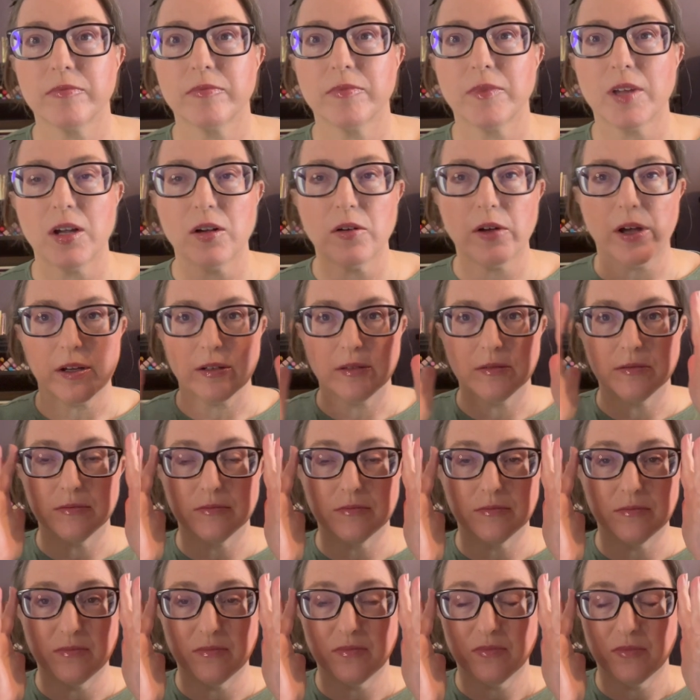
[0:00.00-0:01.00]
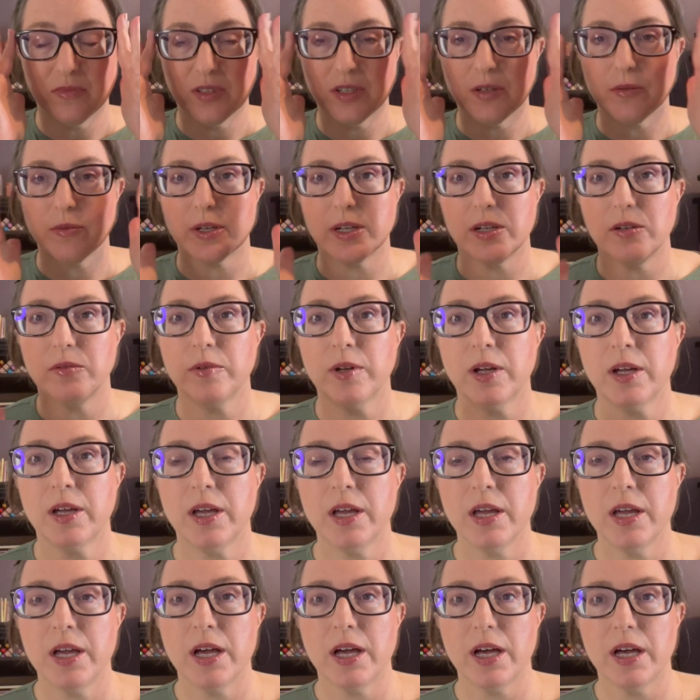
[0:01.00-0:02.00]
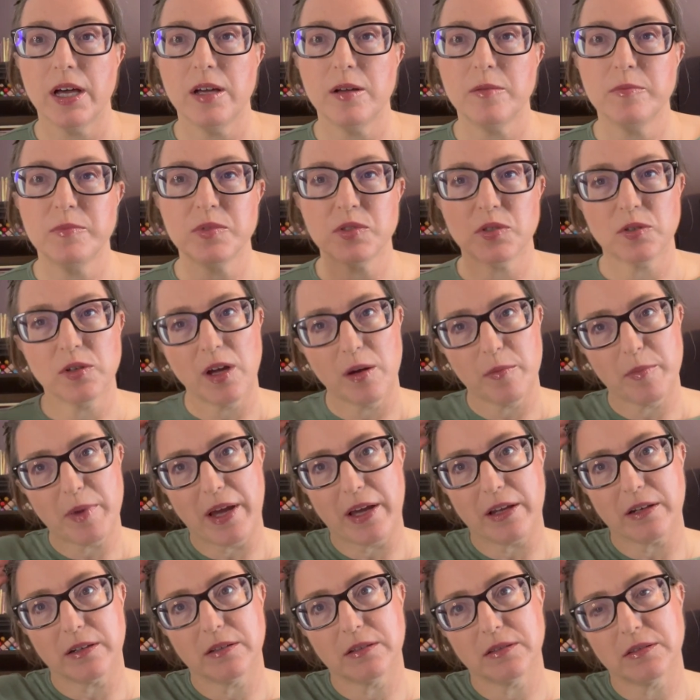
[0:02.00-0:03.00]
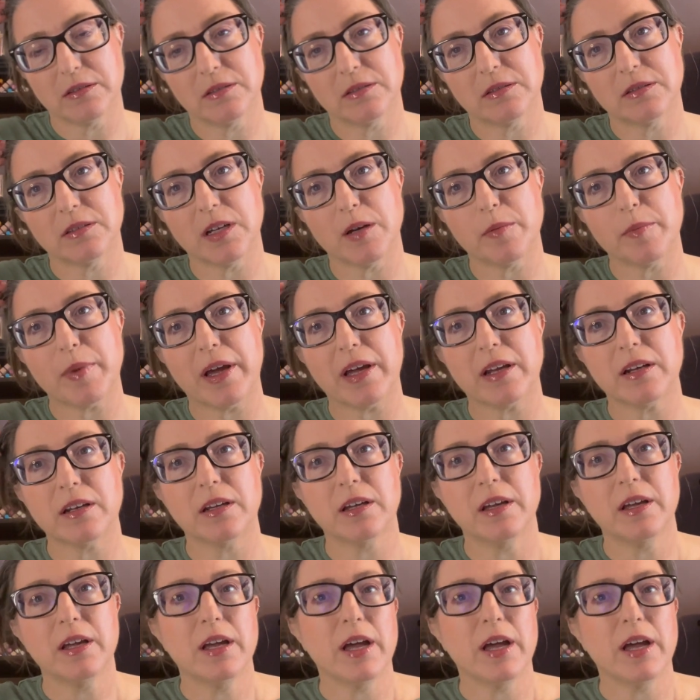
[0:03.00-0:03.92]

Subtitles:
Okay, there we go. So not bad, not bad.